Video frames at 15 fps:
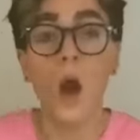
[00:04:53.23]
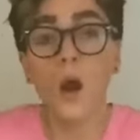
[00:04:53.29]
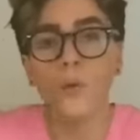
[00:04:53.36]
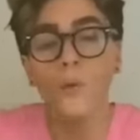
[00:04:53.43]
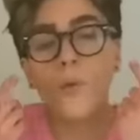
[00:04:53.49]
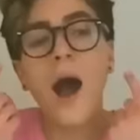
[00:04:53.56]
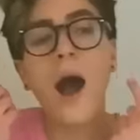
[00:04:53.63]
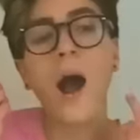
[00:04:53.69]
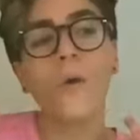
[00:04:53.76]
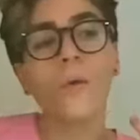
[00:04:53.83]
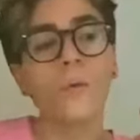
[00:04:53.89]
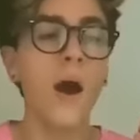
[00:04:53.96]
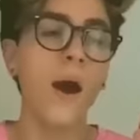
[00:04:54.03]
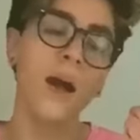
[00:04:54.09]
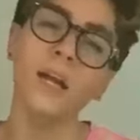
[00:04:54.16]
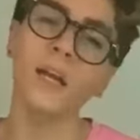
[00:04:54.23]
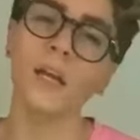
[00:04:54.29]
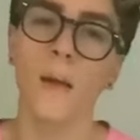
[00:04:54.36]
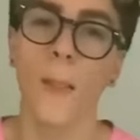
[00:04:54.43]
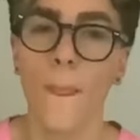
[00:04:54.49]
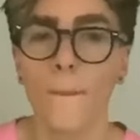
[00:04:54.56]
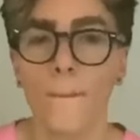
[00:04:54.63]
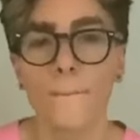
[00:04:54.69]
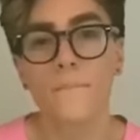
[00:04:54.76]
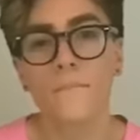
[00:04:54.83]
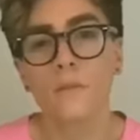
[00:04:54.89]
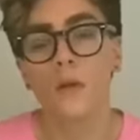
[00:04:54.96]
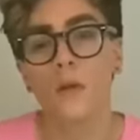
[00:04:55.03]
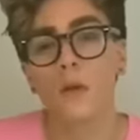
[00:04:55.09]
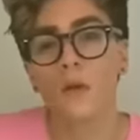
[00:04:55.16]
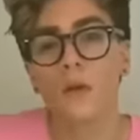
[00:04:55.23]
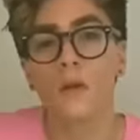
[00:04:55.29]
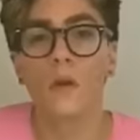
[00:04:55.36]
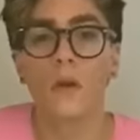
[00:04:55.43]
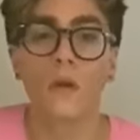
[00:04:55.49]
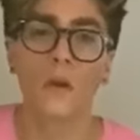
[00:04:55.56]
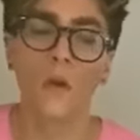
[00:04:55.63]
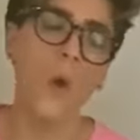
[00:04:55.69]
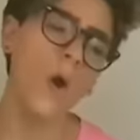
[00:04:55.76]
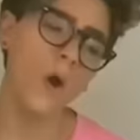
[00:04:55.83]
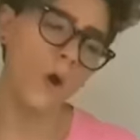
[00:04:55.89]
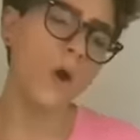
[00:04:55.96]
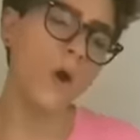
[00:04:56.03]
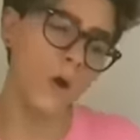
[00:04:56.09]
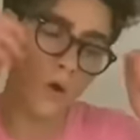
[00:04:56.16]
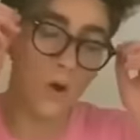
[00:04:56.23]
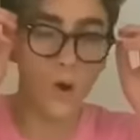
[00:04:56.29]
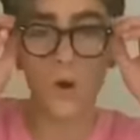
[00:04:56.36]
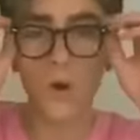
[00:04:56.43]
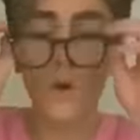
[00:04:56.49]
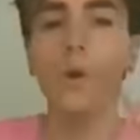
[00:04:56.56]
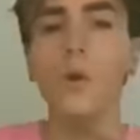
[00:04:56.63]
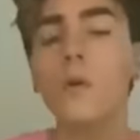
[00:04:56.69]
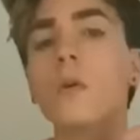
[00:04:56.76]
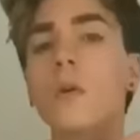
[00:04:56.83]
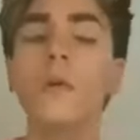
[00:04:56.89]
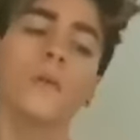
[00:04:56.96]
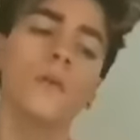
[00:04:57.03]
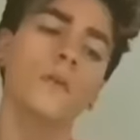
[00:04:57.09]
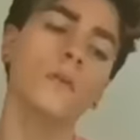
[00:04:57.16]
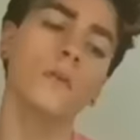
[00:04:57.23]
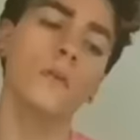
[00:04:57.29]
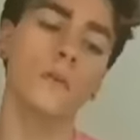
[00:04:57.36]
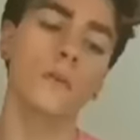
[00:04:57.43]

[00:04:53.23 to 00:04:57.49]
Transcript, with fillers: appeal to a younger audience, you'd think this guy was just your average